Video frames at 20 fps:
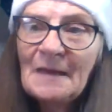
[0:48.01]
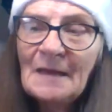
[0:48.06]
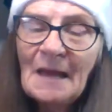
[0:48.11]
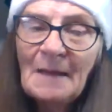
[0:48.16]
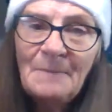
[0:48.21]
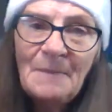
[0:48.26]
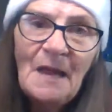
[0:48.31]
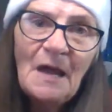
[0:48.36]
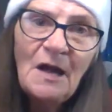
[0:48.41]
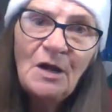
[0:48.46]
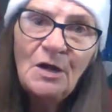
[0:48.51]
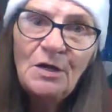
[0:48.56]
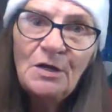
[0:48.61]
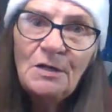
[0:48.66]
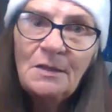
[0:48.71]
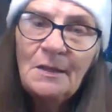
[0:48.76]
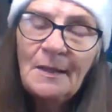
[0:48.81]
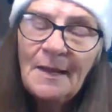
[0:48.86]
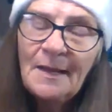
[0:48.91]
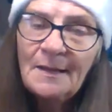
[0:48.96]
I'm not
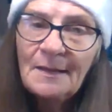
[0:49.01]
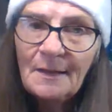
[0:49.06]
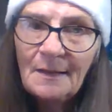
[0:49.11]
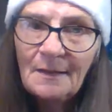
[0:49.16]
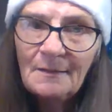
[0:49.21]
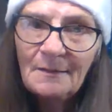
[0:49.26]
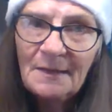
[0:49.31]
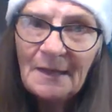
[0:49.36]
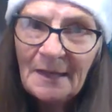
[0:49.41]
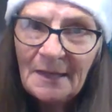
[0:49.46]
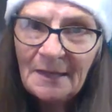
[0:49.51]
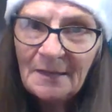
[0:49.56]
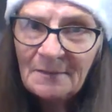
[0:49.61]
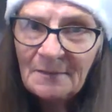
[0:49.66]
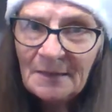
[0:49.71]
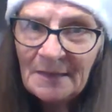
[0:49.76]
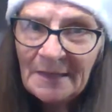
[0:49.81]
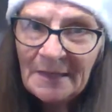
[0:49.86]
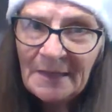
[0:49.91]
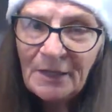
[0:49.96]
going to let it
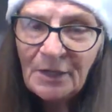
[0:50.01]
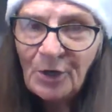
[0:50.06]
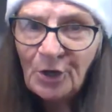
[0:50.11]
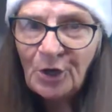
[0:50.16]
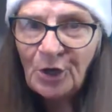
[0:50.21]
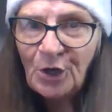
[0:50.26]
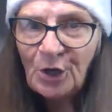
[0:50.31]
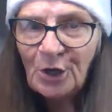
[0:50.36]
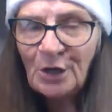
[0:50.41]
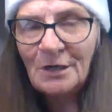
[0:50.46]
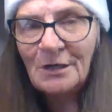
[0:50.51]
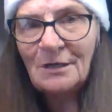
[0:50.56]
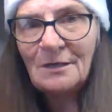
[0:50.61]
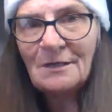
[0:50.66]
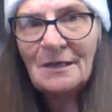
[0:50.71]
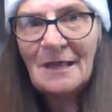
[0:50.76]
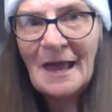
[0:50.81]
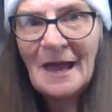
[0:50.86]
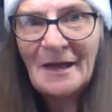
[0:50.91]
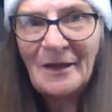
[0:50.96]
linger,
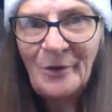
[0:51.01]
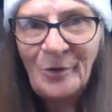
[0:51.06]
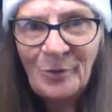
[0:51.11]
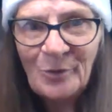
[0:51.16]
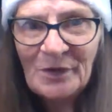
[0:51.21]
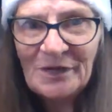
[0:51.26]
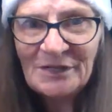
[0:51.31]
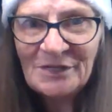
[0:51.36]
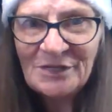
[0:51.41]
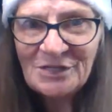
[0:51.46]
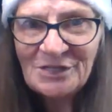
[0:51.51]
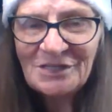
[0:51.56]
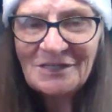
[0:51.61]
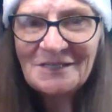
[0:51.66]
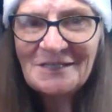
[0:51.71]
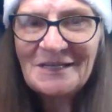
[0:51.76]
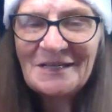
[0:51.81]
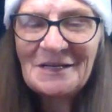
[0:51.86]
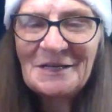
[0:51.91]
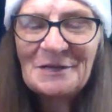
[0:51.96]
languish
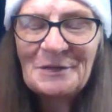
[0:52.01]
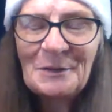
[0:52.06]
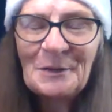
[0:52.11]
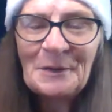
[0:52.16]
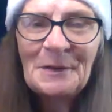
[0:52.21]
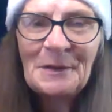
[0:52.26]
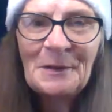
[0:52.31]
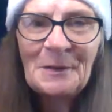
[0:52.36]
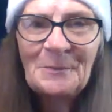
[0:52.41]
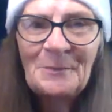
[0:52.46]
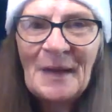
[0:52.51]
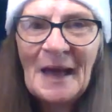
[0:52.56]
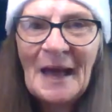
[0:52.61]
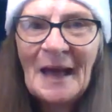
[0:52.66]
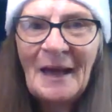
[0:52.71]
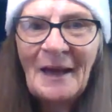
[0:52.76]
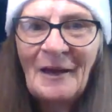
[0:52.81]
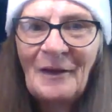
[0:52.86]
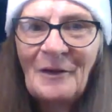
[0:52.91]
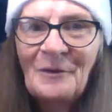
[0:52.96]
in a, in a
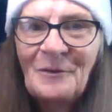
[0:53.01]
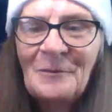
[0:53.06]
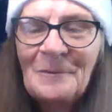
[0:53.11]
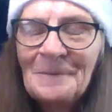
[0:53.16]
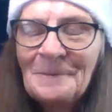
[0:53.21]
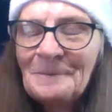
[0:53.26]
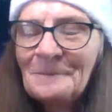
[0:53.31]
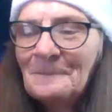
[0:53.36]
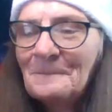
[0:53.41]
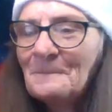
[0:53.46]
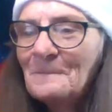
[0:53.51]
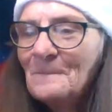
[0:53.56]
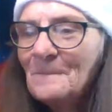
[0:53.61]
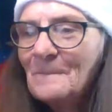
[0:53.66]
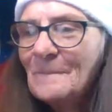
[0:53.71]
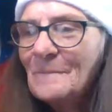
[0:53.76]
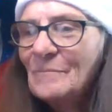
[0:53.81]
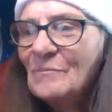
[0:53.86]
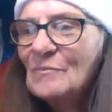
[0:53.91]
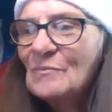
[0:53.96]
pile.
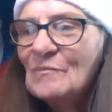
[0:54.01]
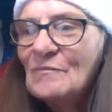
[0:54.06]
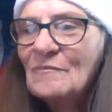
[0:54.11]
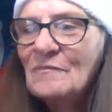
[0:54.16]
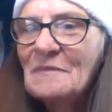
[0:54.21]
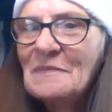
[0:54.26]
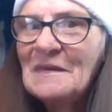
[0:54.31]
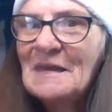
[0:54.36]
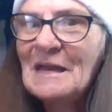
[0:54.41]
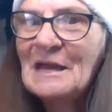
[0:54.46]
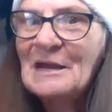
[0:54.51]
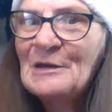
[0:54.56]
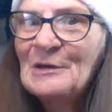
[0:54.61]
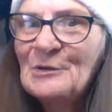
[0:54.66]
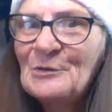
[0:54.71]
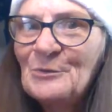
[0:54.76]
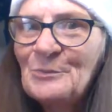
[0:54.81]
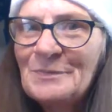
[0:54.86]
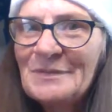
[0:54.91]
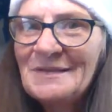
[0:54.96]
I
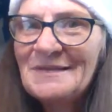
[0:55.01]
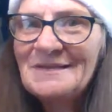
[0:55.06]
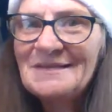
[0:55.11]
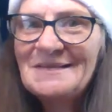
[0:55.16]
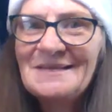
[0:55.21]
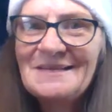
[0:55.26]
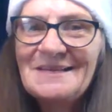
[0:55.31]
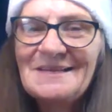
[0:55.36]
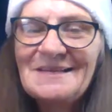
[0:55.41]
hope.